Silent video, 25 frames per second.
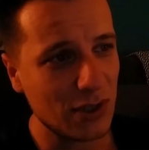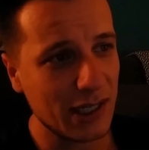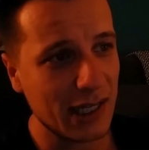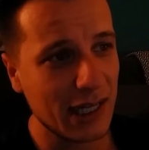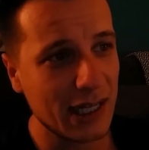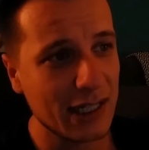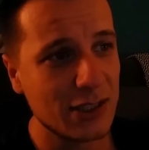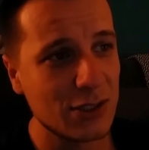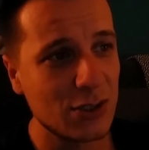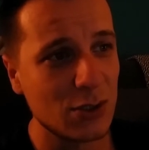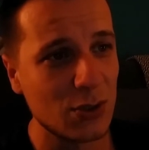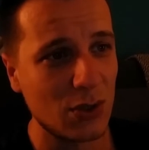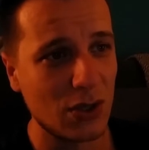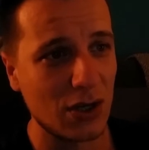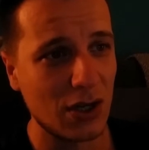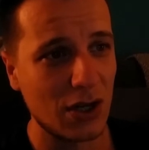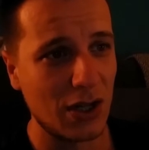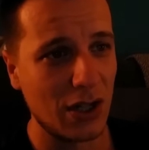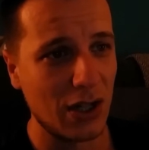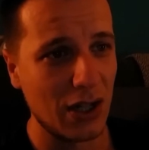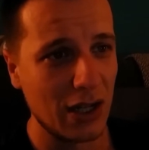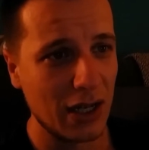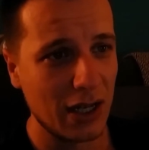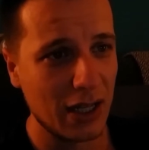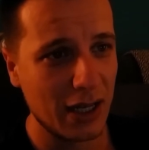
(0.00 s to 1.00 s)
That took
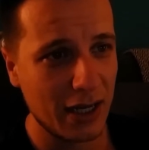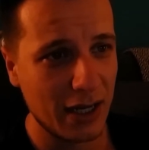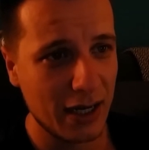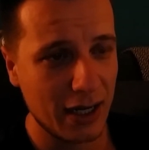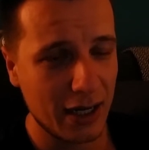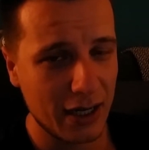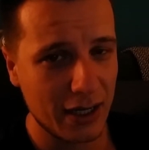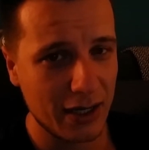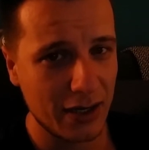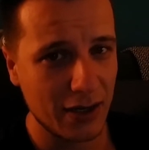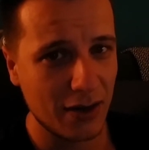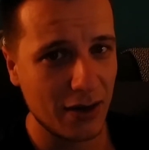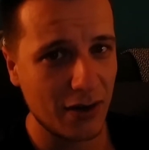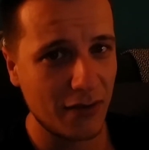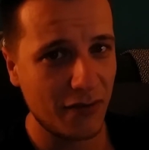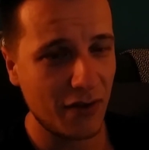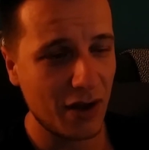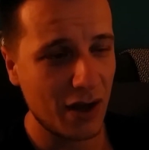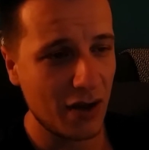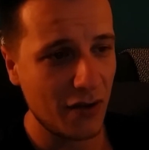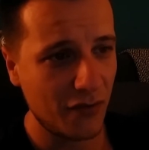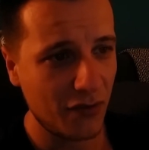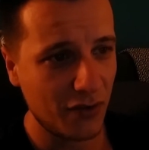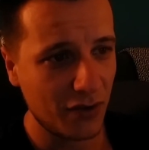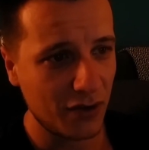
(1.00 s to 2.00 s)
a lot of
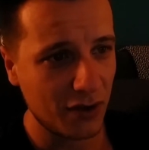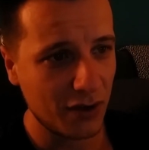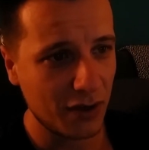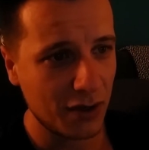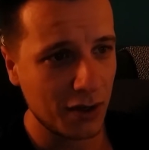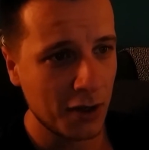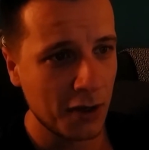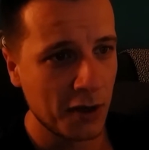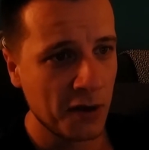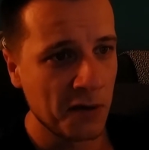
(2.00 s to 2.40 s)
effort.